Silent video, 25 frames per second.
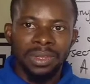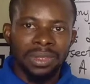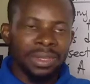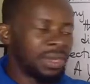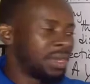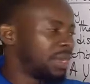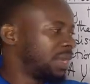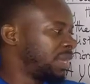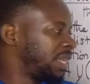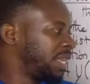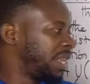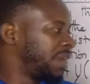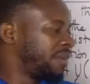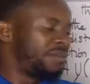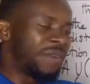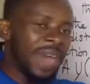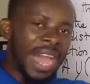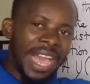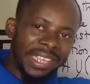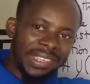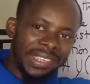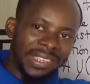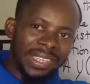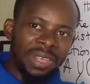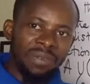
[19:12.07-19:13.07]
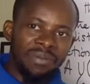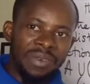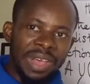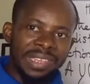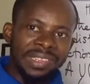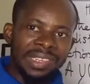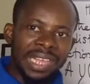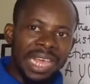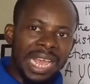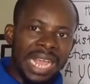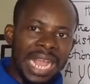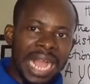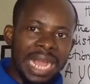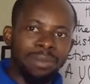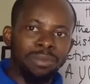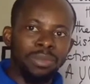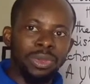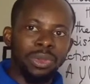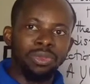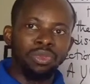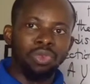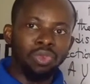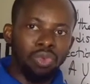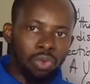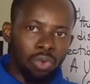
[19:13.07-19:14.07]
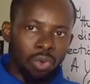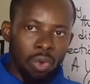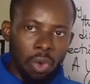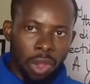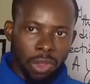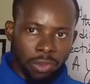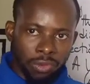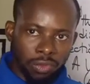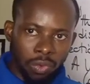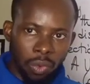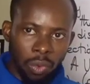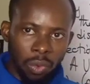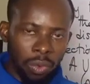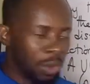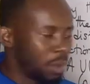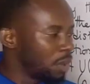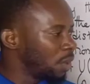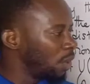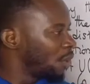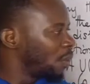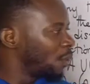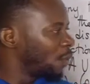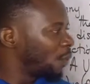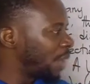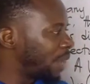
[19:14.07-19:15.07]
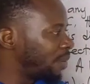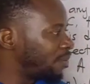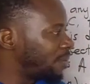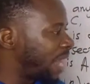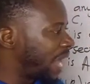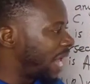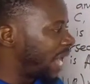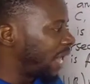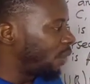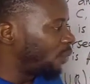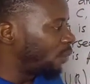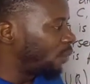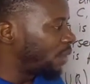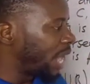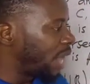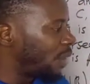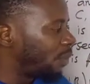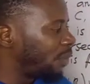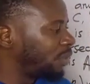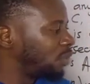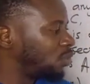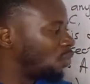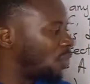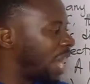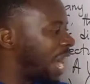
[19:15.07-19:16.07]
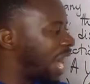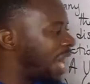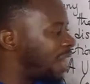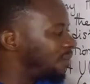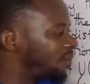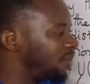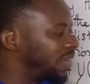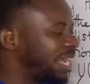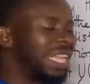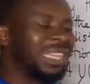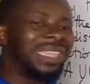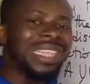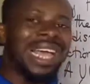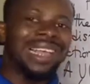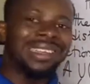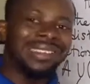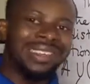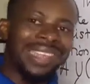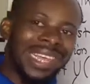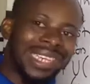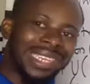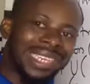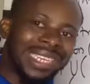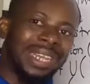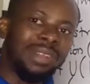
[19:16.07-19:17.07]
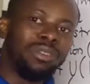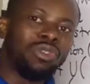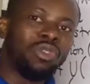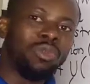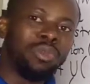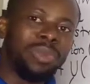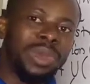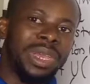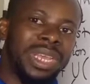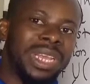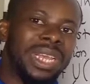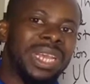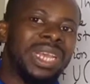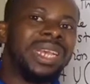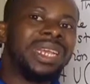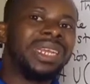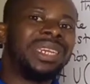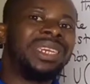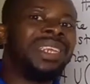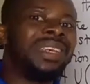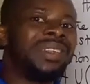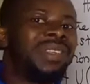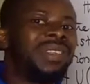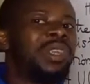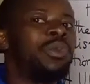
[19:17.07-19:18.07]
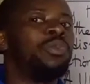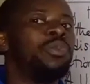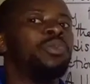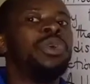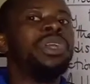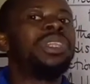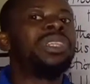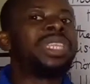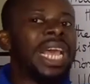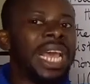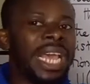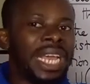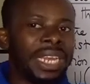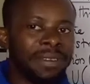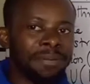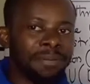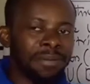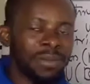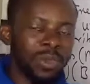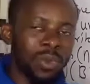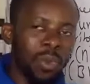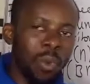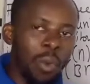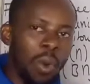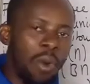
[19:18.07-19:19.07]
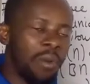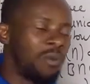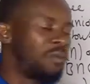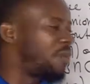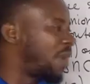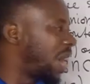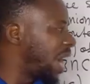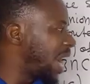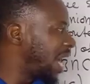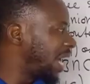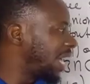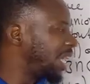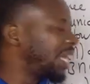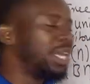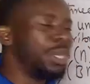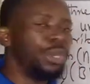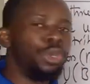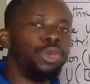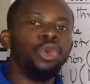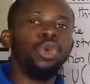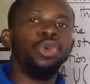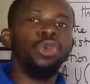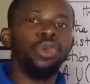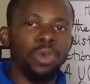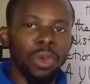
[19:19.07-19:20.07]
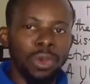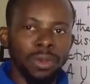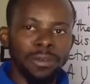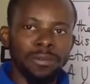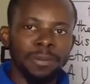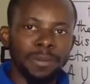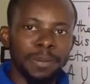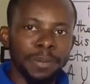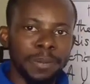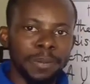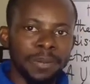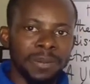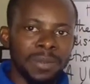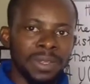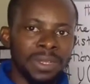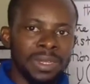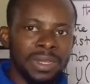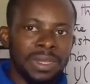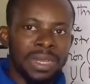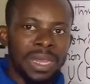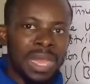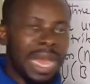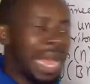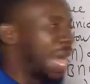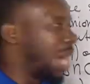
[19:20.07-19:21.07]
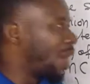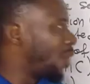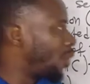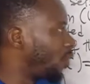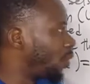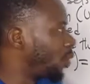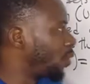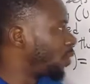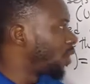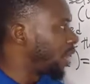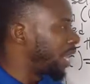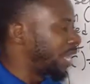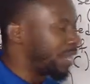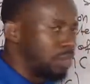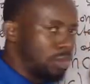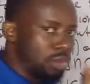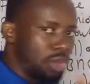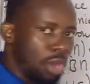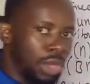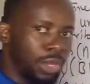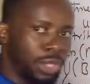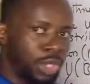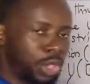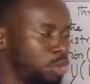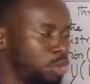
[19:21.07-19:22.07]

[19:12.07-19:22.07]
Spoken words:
The vice versa can be true also, whereby we are going to have intersection to be distributed over union. I will indulge you